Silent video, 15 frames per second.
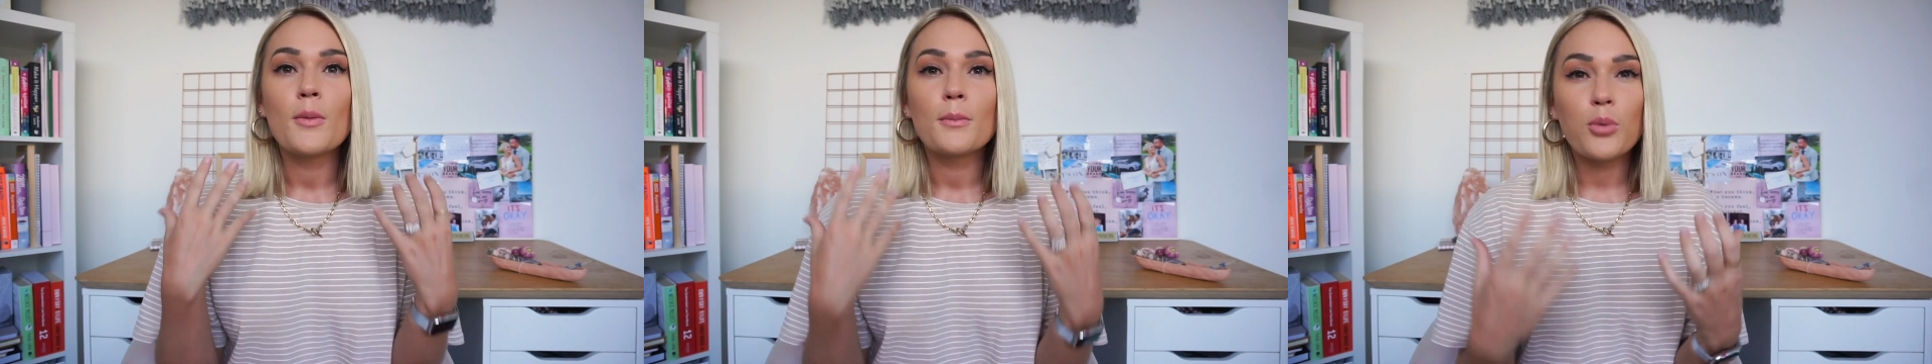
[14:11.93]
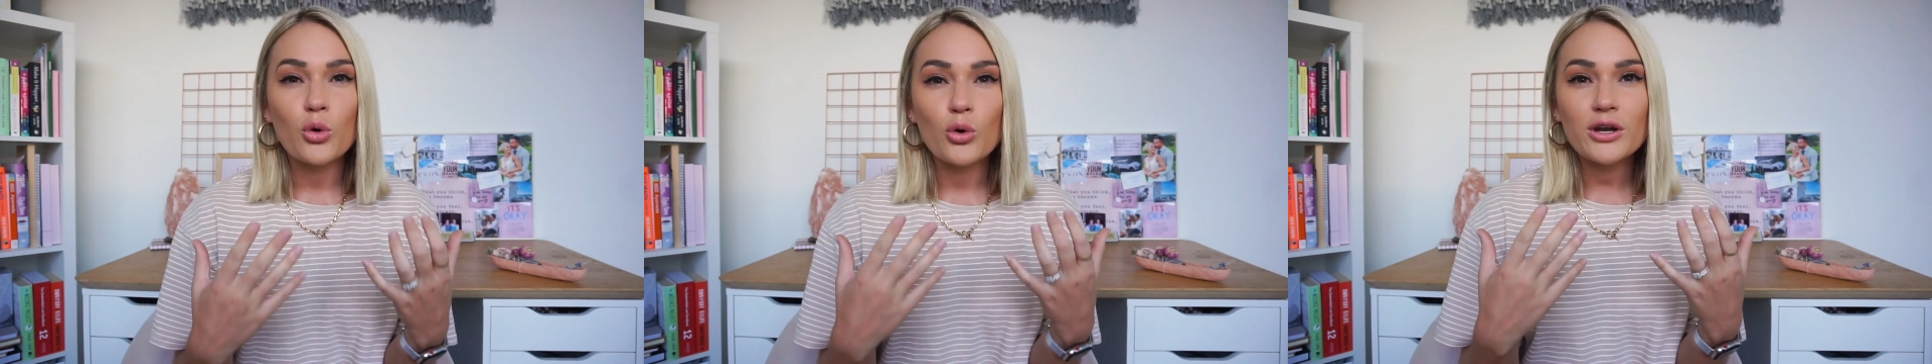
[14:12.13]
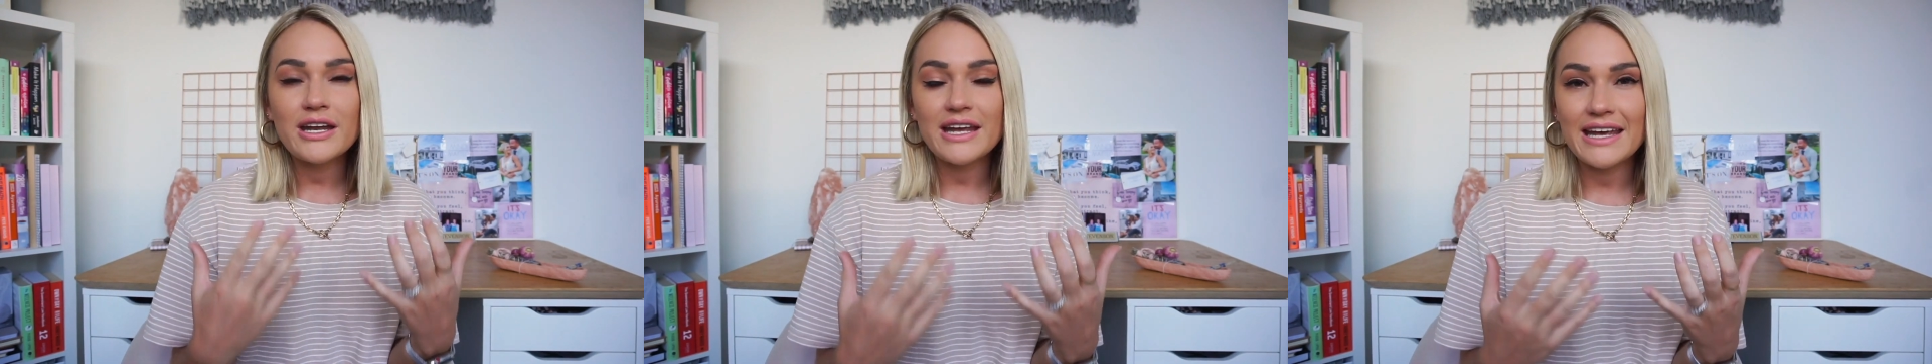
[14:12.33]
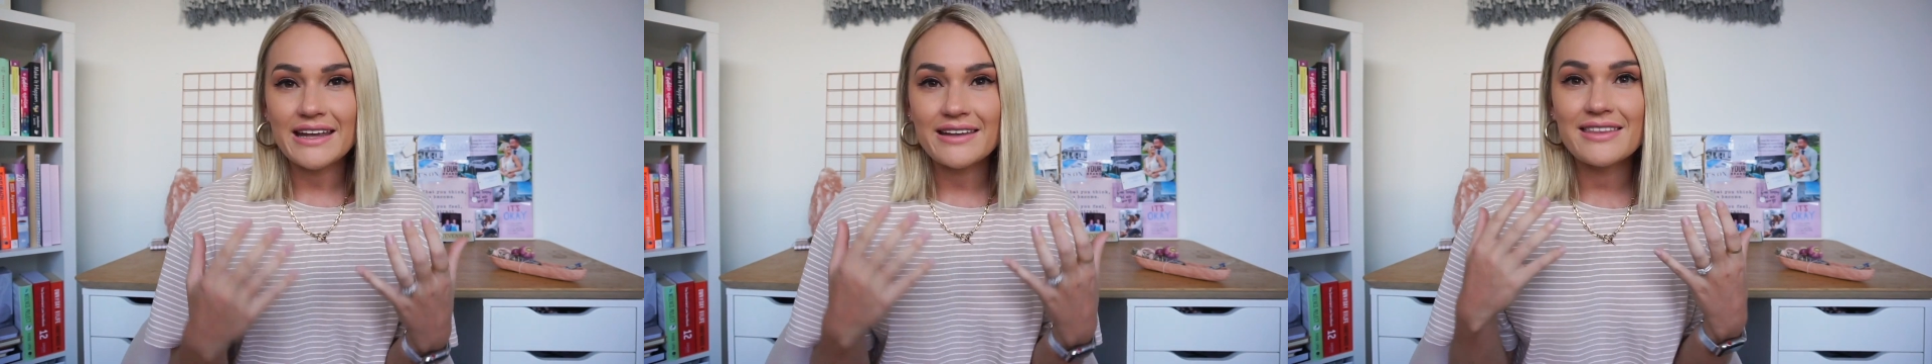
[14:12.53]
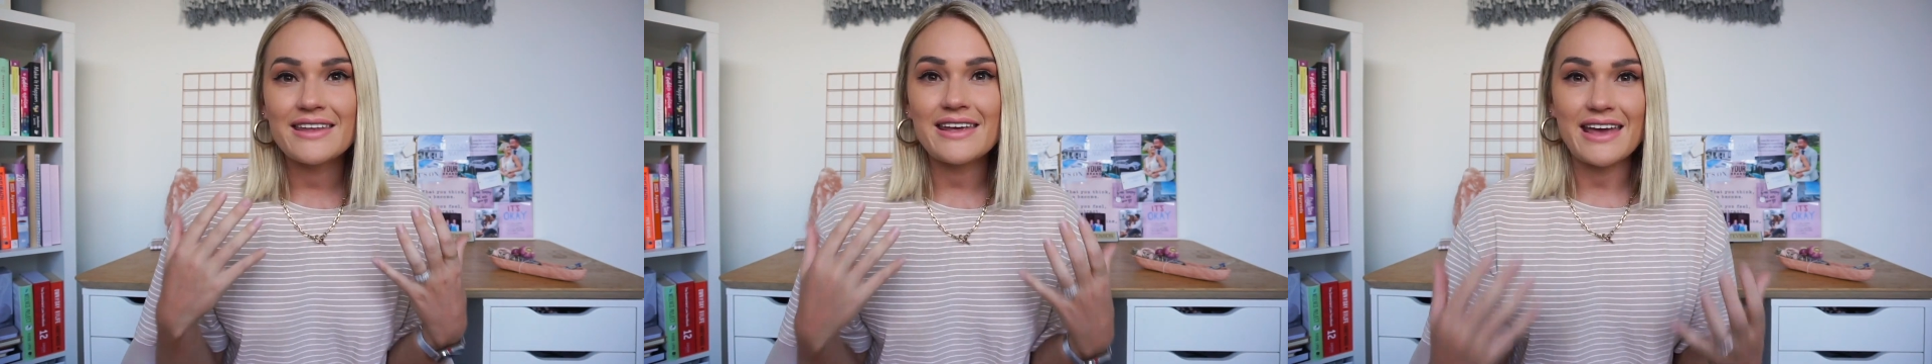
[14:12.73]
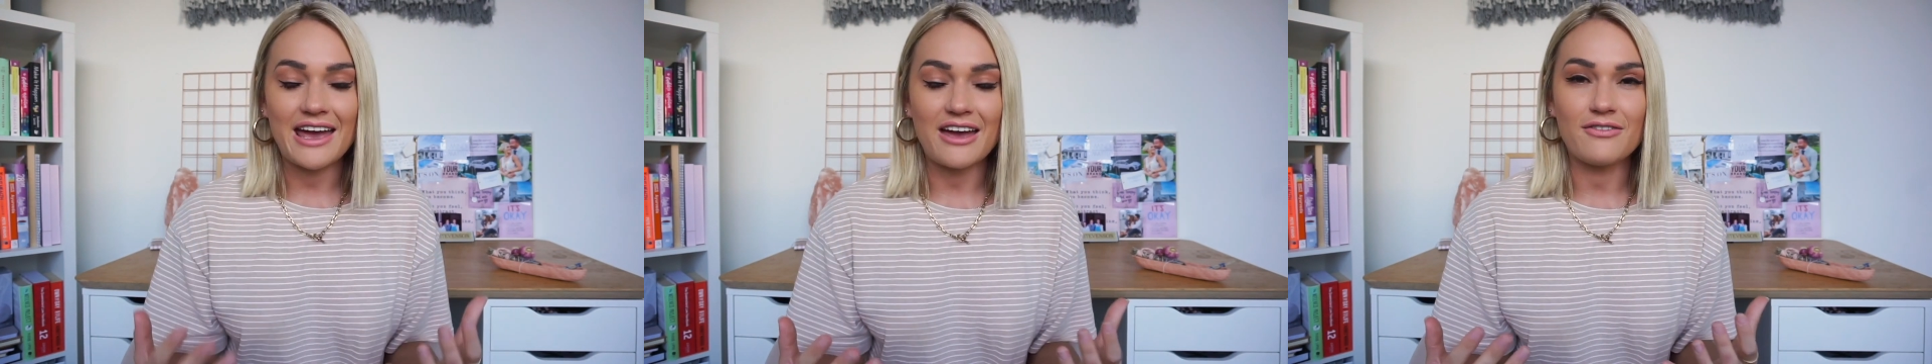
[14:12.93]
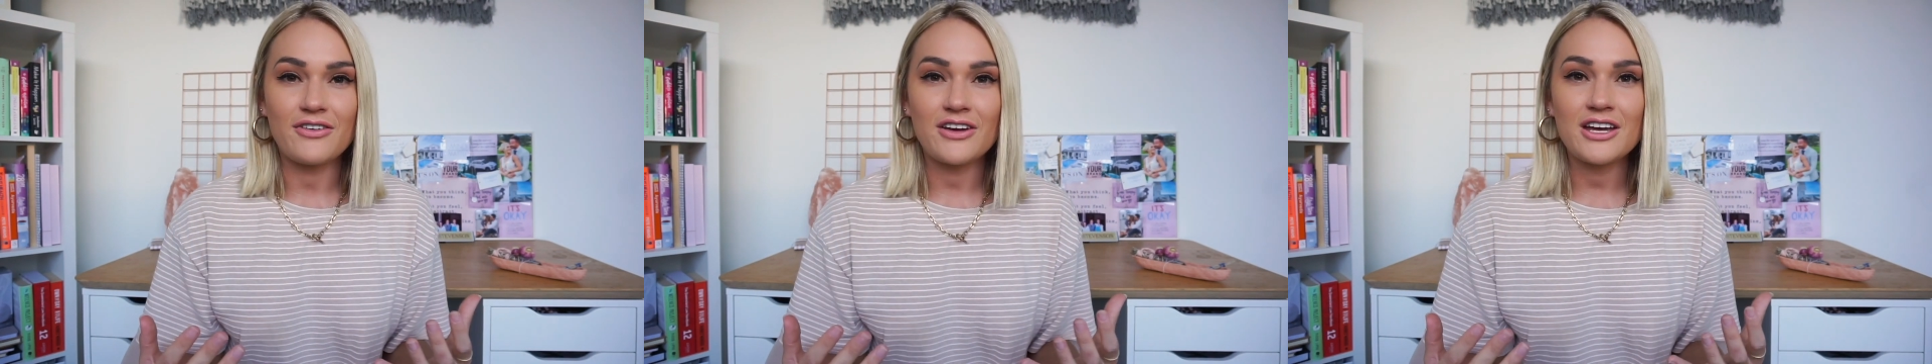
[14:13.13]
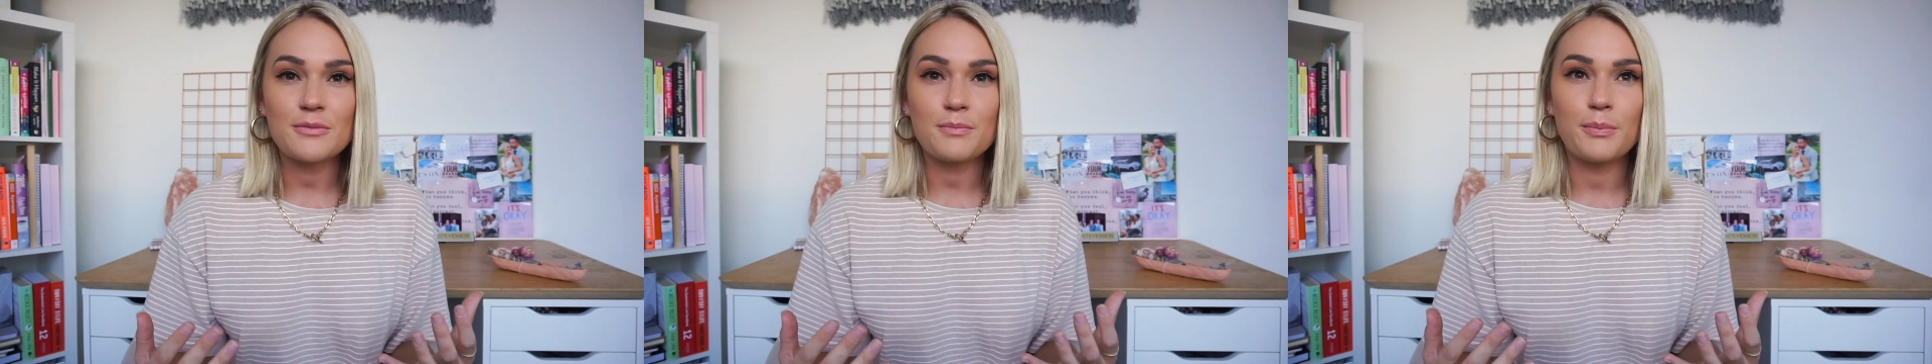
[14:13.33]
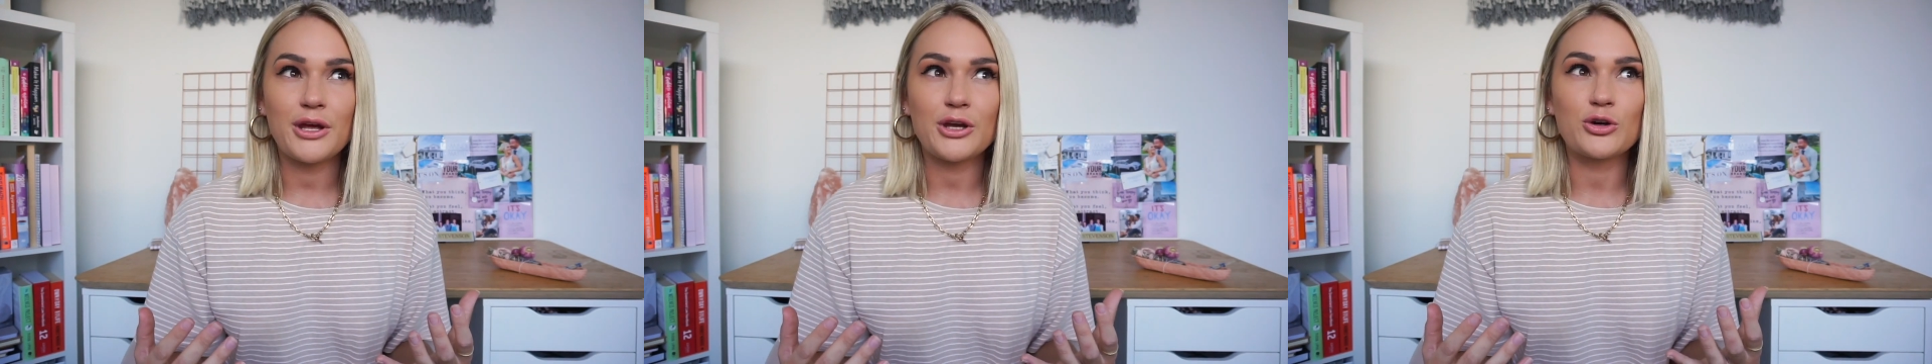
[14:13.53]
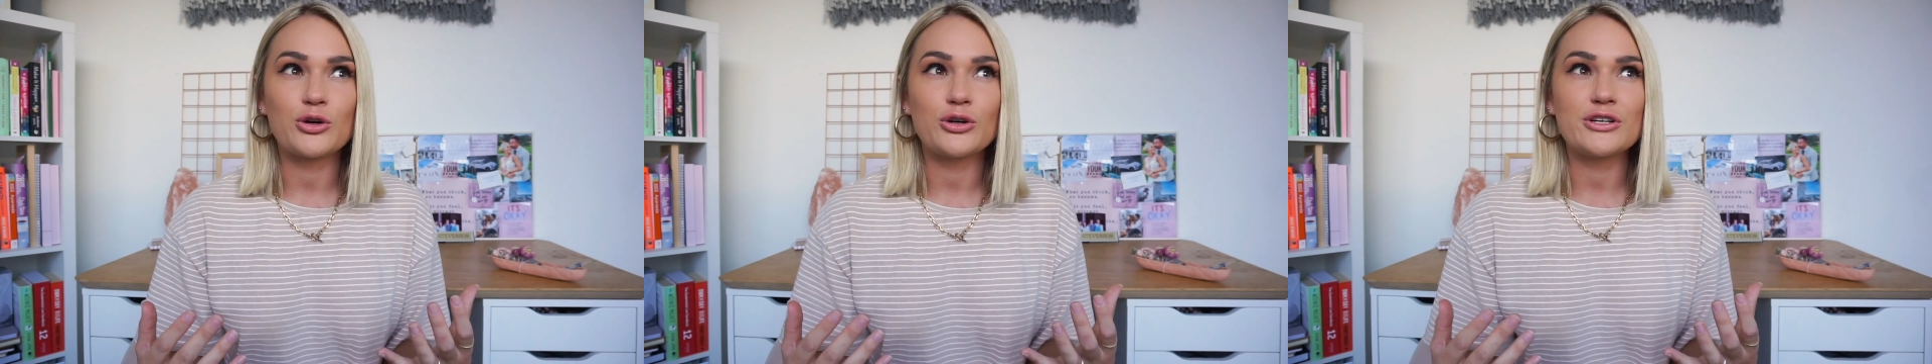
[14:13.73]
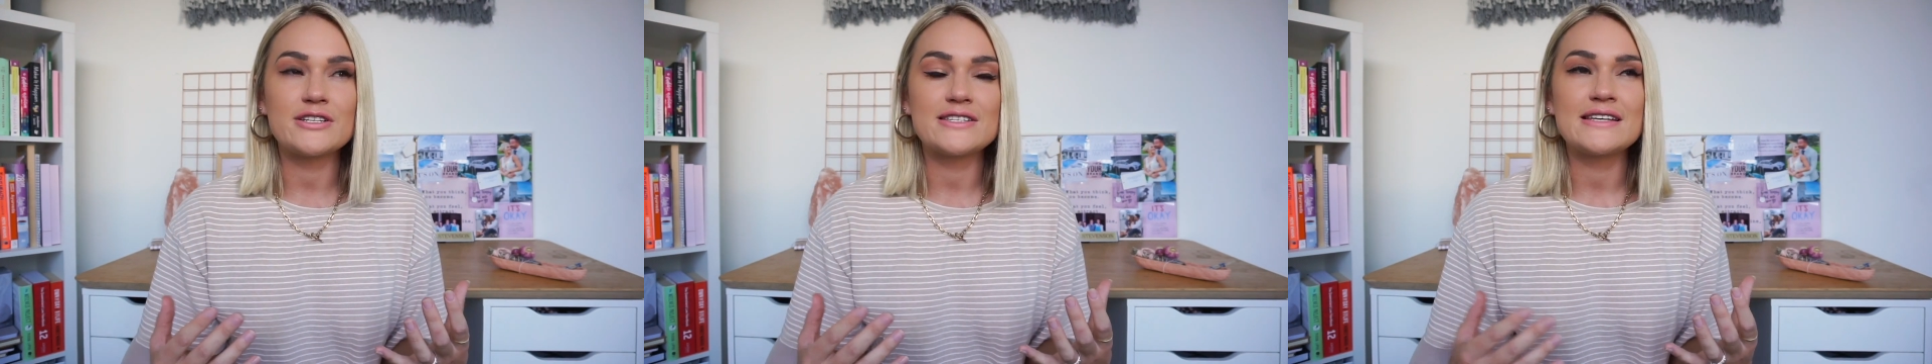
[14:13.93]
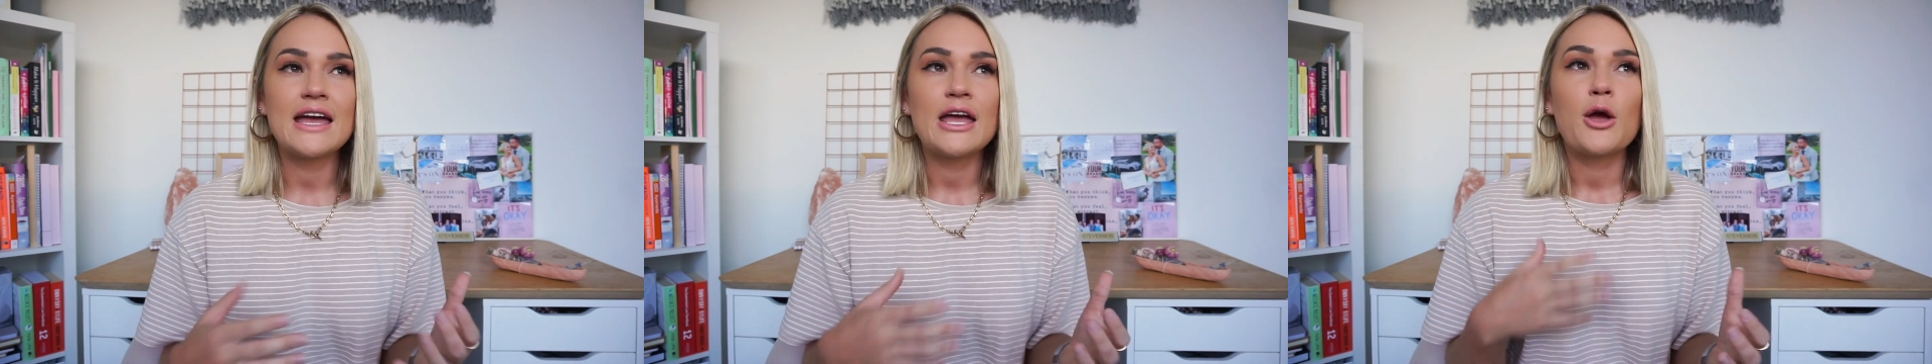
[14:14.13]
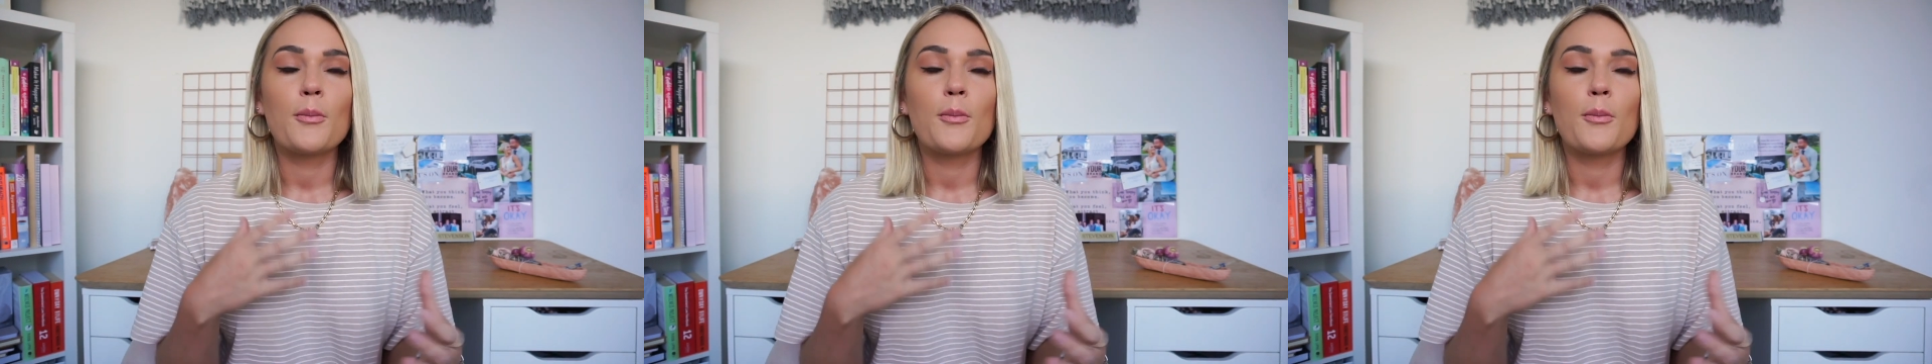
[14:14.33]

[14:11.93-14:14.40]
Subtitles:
put in the effort, because